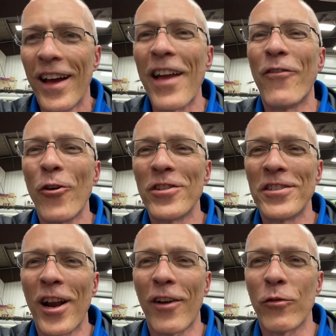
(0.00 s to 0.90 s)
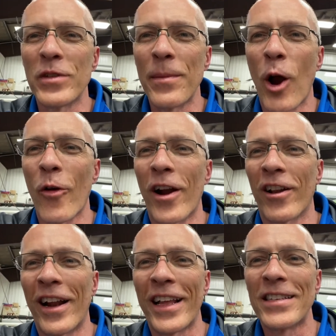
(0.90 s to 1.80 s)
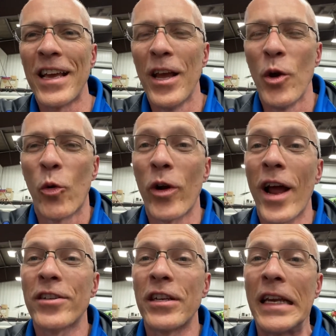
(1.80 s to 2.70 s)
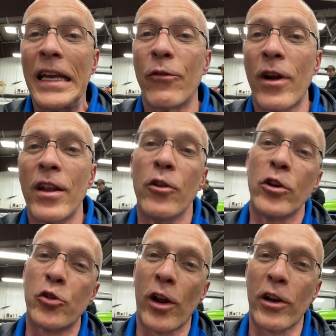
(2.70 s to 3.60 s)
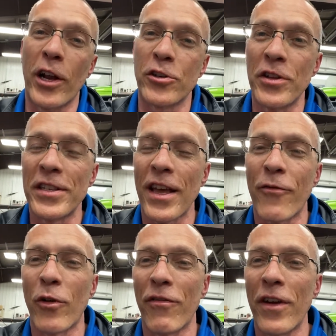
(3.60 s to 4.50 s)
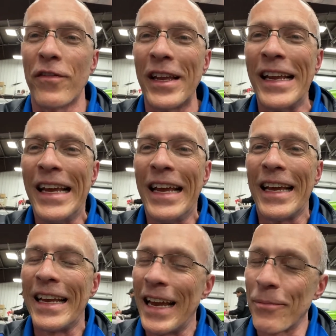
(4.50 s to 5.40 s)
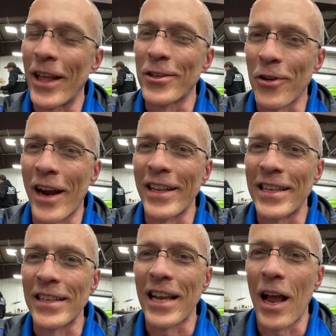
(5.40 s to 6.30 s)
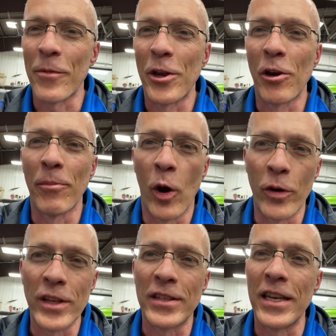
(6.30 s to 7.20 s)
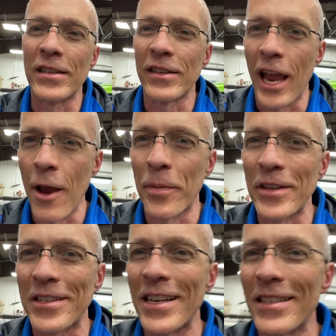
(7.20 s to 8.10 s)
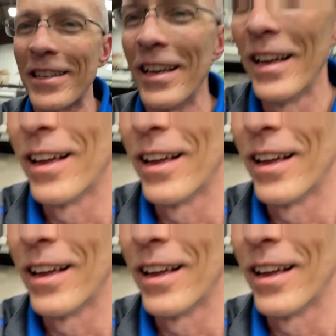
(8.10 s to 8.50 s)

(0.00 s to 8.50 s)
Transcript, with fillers: Hey folks, it's Darren from Ziebart Rhino Linings. We're actually getting ready to do a trailer hitch on this F one fifty. Yep, that's right, it's that time of year, boating season, camping season.